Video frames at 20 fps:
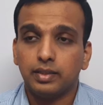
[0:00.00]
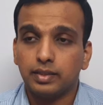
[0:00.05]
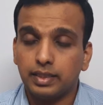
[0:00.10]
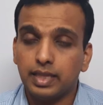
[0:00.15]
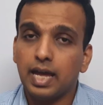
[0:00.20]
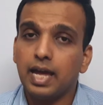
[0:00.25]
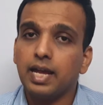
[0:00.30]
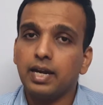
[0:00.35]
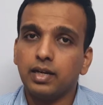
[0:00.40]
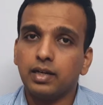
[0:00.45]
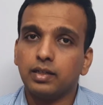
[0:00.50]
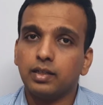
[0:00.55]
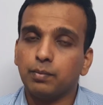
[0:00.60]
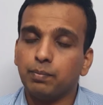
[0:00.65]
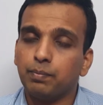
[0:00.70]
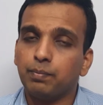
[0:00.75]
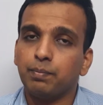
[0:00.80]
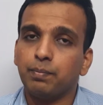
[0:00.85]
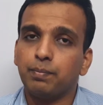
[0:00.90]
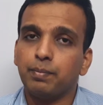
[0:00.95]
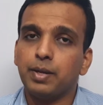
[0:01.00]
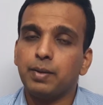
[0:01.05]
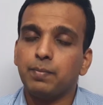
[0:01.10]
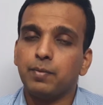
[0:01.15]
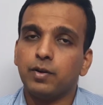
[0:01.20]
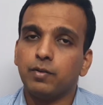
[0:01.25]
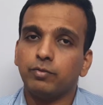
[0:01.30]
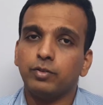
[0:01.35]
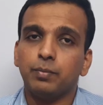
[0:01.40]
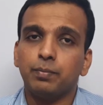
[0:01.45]
than the
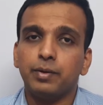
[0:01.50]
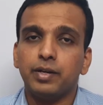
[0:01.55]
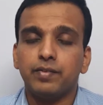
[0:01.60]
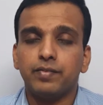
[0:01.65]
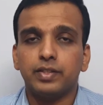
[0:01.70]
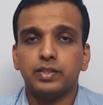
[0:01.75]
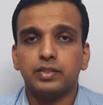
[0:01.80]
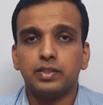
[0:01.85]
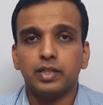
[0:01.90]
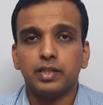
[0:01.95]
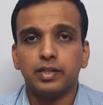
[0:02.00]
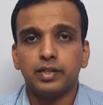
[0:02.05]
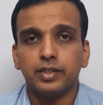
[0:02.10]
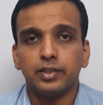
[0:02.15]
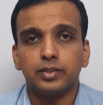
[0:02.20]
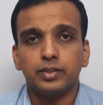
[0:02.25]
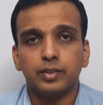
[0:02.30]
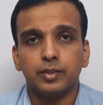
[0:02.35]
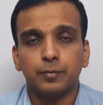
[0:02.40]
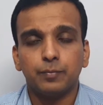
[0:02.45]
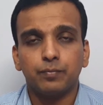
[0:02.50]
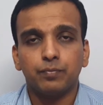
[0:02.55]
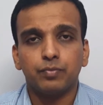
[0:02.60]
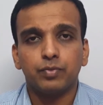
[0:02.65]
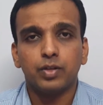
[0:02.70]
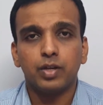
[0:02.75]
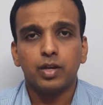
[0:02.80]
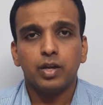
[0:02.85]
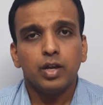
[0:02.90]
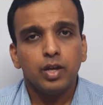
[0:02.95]
people of the previous
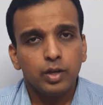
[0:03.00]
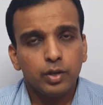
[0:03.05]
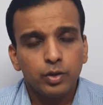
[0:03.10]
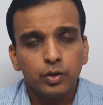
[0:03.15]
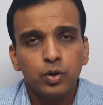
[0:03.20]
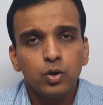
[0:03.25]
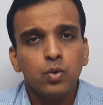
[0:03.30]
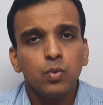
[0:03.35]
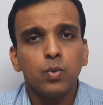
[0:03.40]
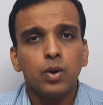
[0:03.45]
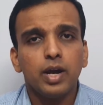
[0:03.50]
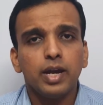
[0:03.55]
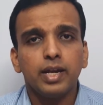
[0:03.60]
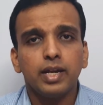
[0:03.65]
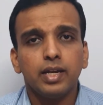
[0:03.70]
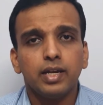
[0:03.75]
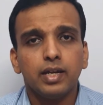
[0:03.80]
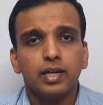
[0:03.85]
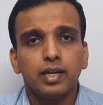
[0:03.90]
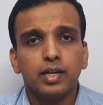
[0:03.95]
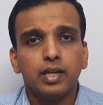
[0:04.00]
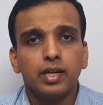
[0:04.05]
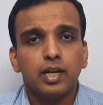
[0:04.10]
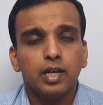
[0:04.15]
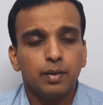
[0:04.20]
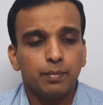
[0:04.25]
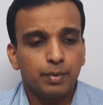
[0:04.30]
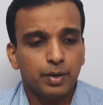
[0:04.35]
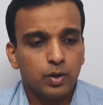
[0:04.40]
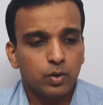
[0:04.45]
generation. You know why?
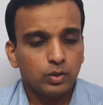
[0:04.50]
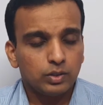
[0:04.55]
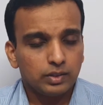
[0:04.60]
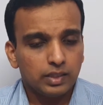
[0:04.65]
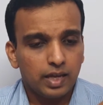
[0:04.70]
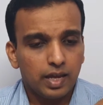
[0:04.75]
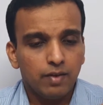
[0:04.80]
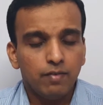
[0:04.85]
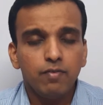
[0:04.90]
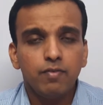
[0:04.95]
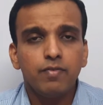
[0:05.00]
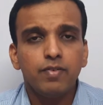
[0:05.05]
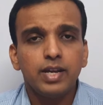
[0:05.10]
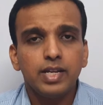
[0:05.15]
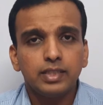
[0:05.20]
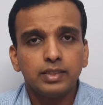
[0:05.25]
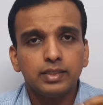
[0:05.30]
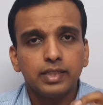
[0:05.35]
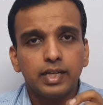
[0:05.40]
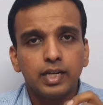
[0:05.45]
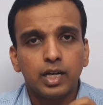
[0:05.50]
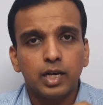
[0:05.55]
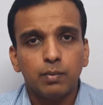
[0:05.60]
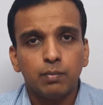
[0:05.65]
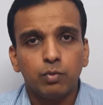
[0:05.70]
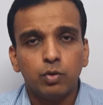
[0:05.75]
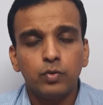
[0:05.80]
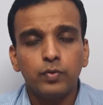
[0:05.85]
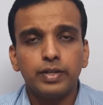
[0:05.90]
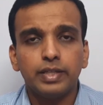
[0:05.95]
Because every single
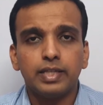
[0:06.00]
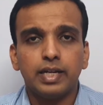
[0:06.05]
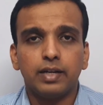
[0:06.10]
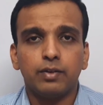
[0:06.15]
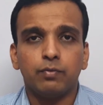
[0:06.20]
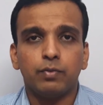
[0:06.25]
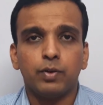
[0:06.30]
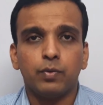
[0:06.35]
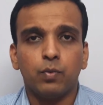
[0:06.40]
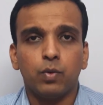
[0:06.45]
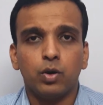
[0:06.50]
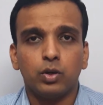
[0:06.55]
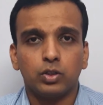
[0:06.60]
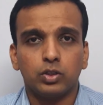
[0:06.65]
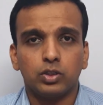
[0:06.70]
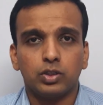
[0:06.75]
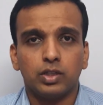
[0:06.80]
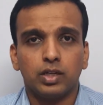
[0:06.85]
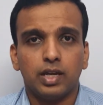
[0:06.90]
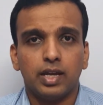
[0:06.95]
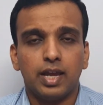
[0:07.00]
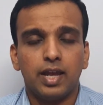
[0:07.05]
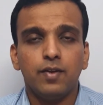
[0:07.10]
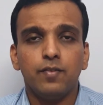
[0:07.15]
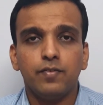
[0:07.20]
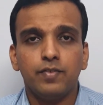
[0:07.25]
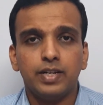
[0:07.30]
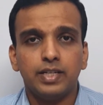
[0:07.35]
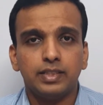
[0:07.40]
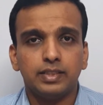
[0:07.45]
movie that we watch,
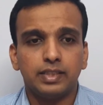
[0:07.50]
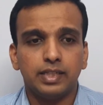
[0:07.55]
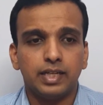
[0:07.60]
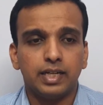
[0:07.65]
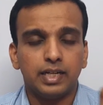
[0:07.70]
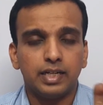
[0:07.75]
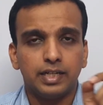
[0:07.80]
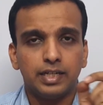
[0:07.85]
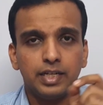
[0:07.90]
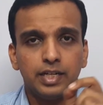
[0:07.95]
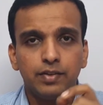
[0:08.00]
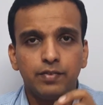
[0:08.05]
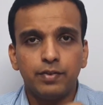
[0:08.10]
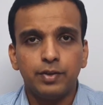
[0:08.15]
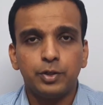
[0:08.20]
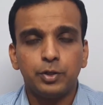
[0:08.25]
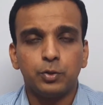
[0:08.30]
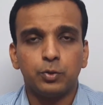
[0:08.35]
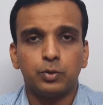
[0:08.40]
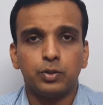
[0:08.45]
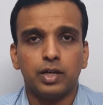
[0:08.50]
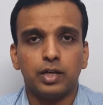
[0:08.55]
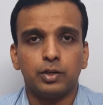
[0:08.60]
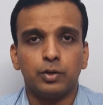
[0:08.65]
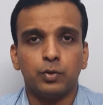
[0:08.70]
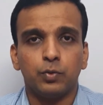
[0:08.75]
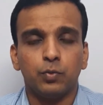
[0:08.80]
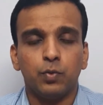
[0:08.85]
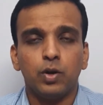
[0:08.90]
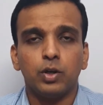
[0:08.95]
every single TV show that
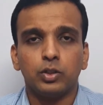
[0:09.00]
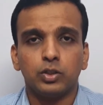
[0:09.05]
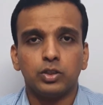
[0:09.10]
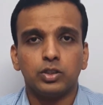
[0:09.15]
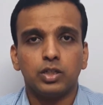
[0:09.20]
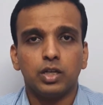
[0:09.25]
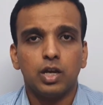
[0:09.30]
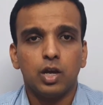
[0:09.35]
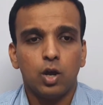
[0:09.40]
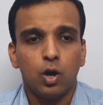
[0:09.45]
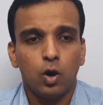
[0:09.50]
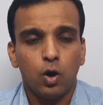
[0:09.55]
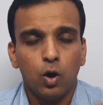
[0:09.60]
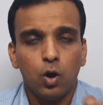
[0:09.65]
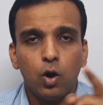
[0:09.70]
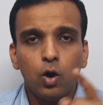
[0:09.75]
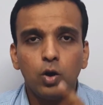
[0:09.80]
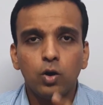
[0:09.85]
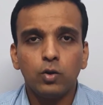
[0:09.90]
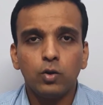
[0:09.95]
you watch, all